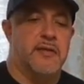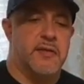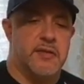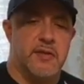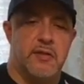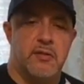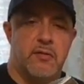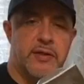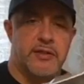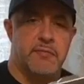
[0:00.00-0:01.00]
I see the
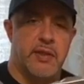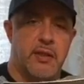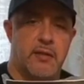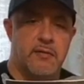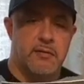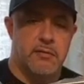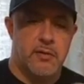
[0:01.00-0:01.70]
USB and an